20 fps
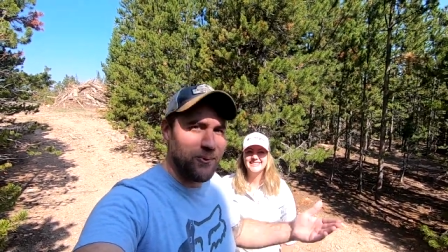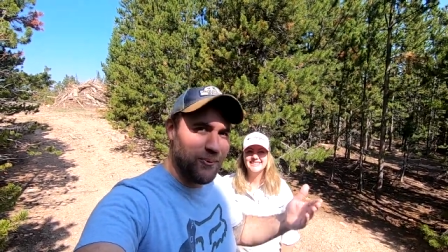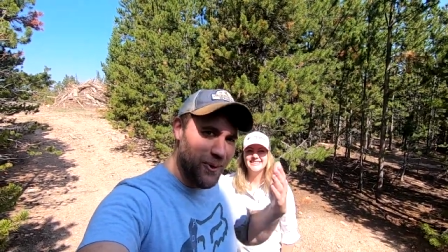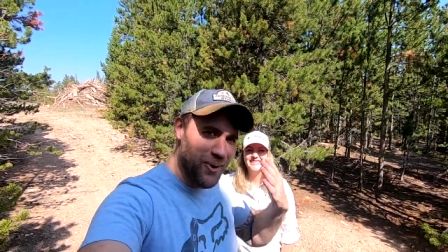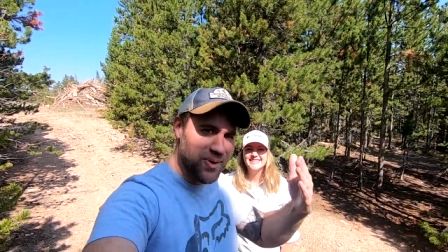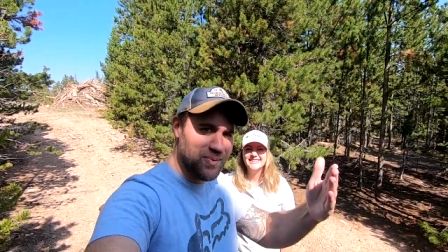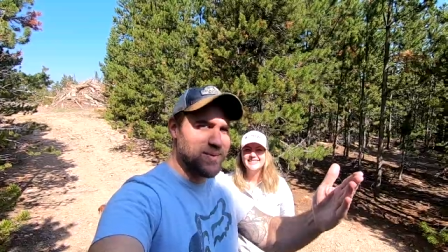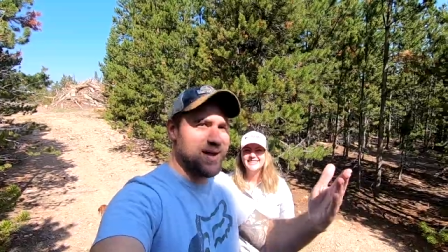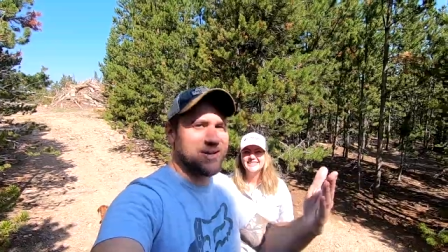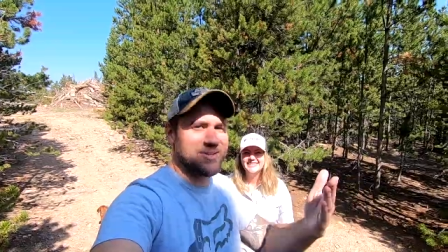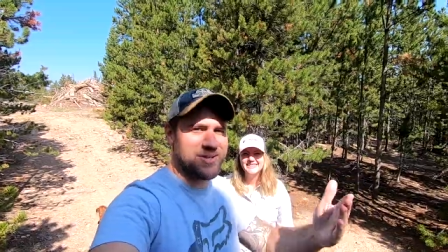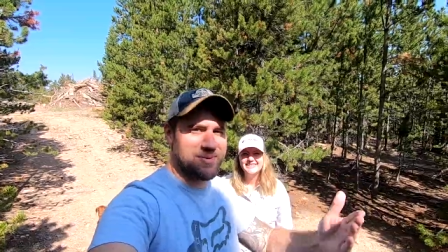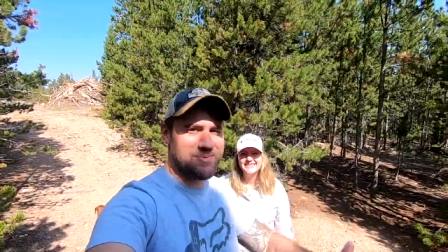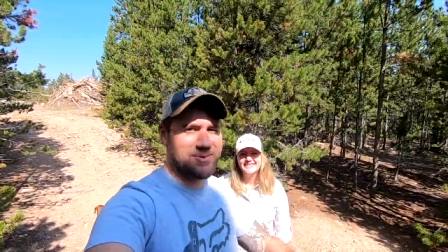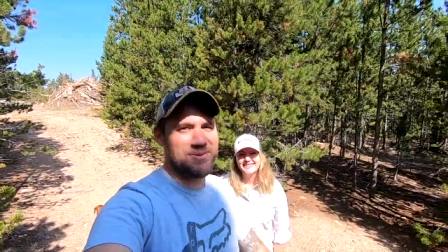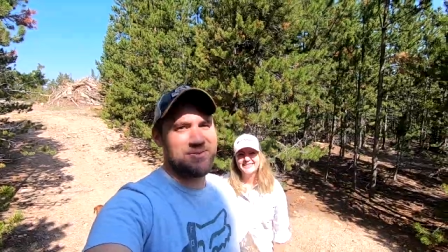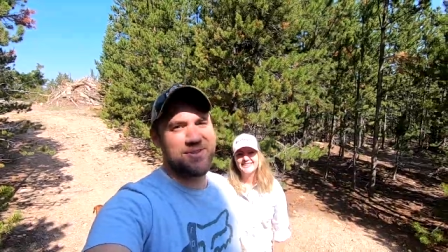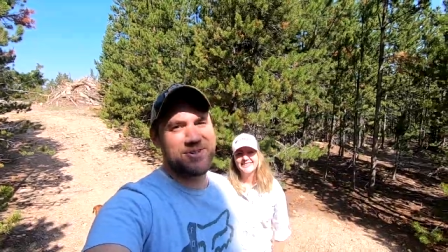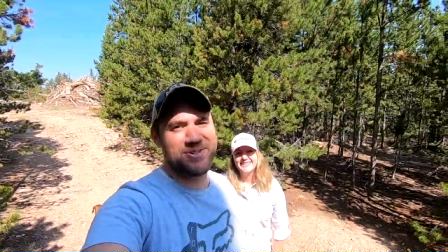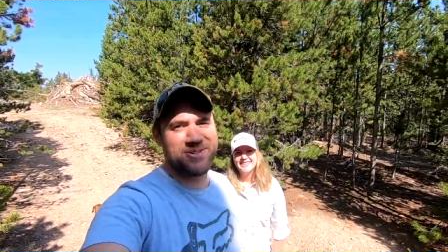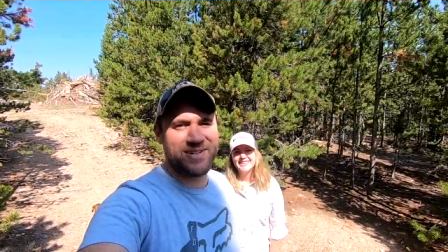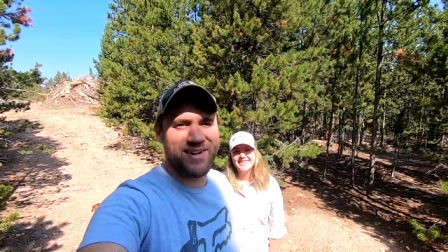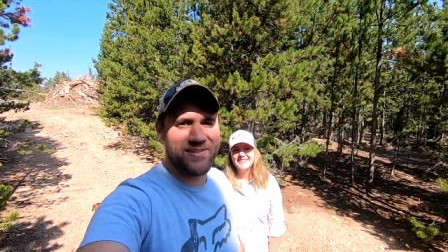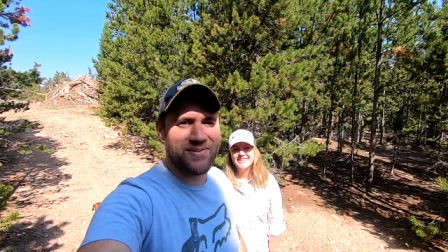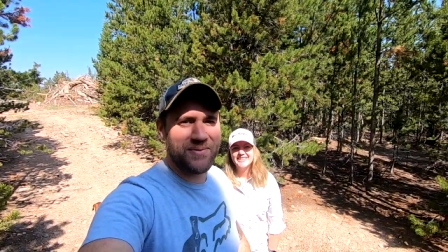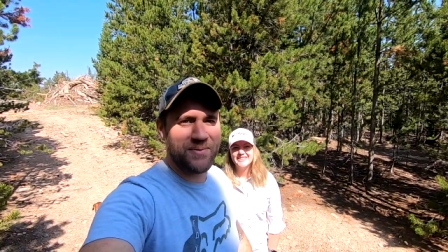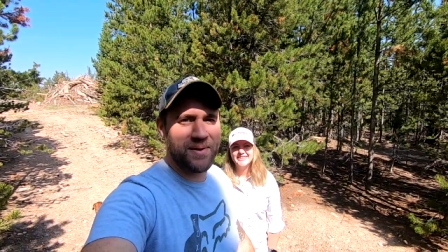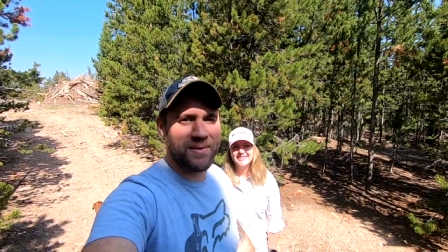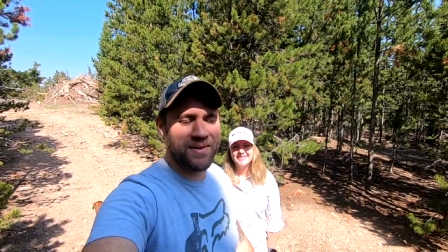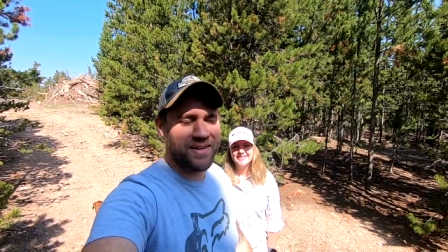Welcome back to Uprooted Adventures,
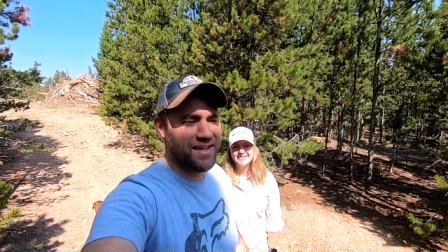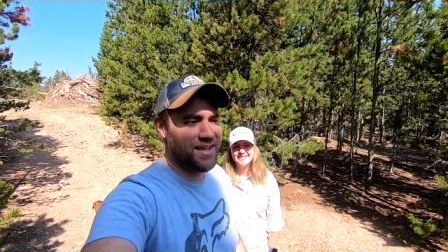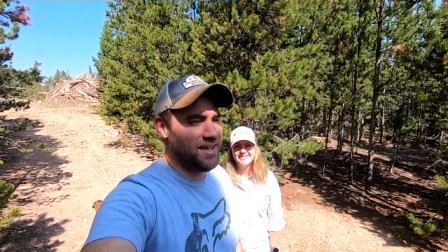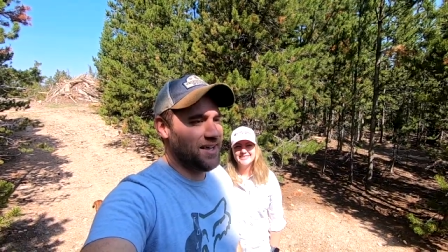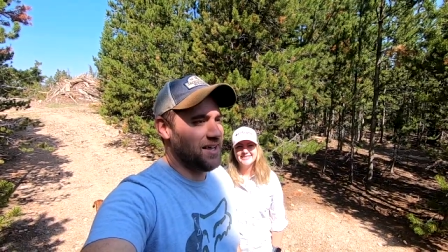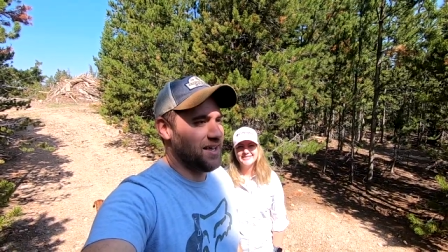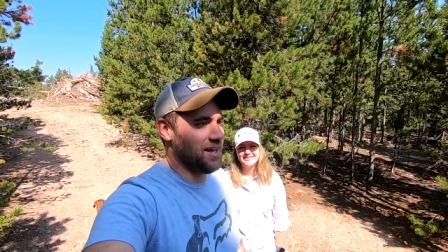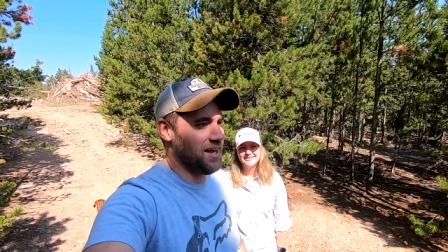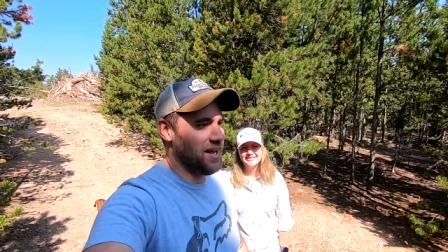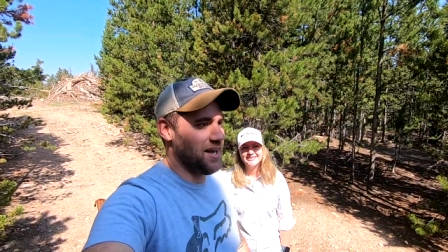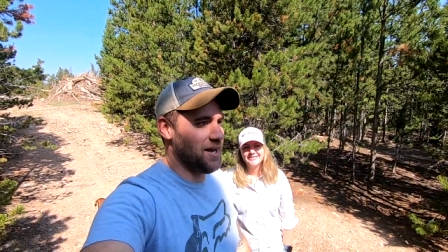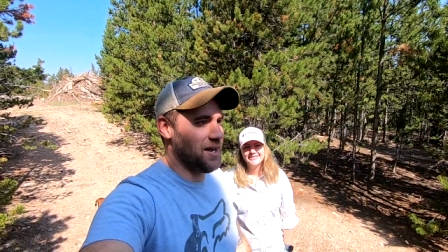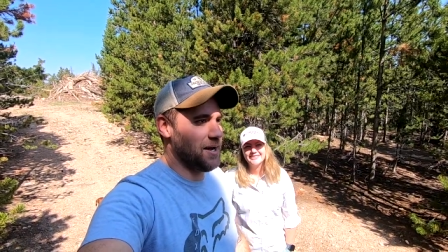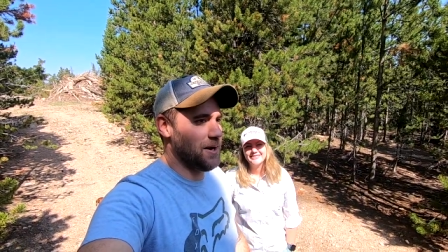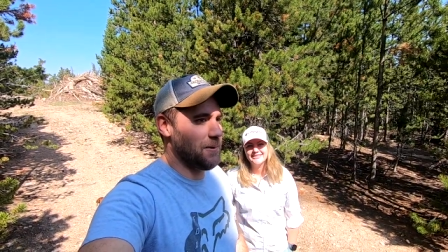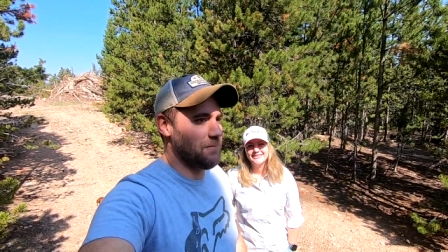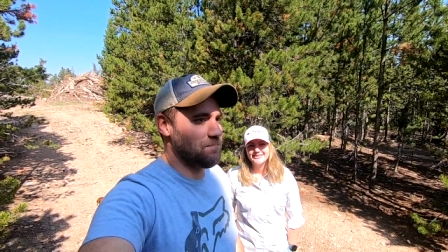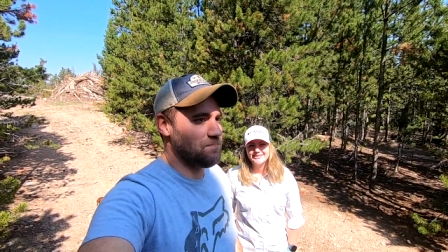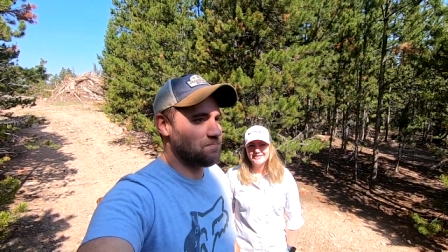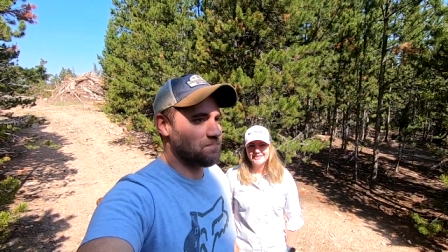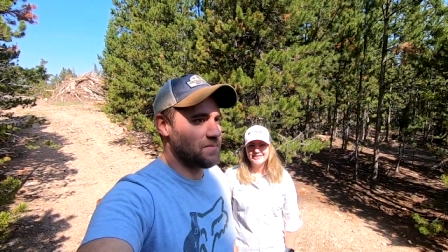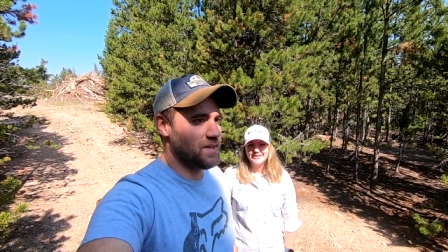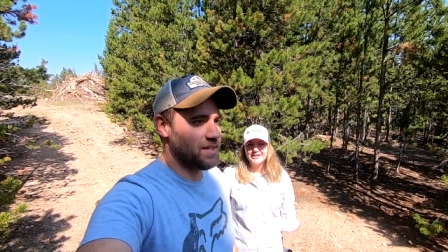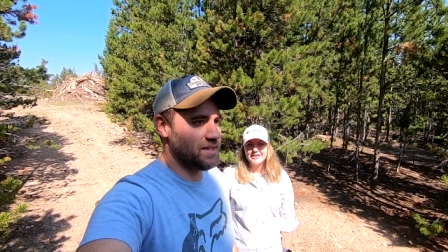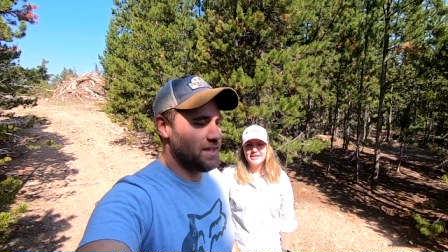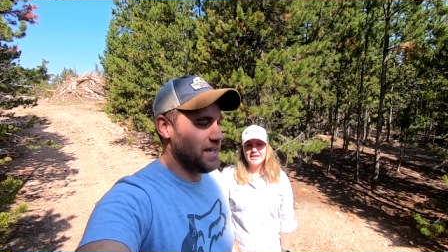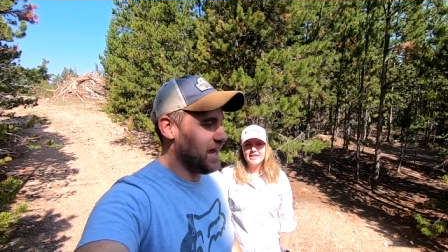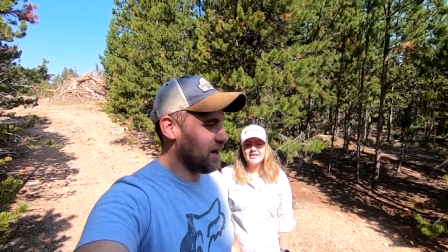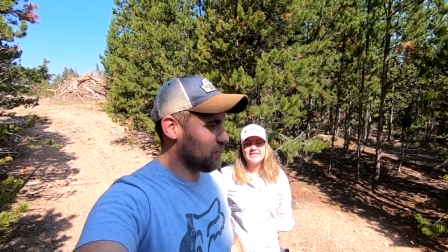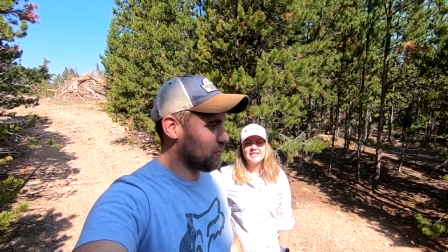everyone. Um,
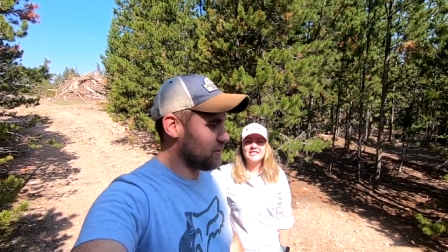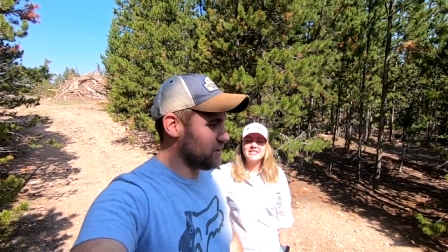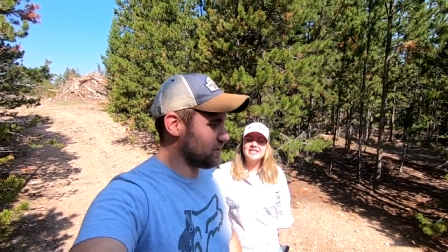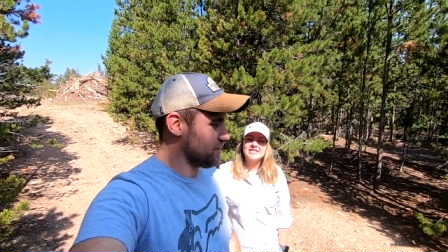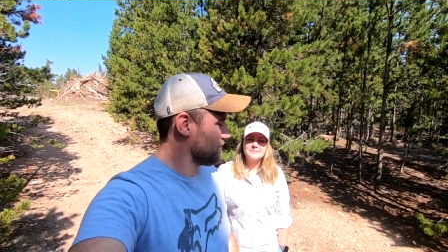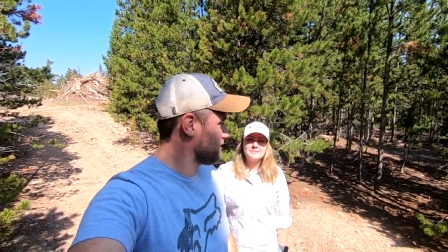yeah, since it's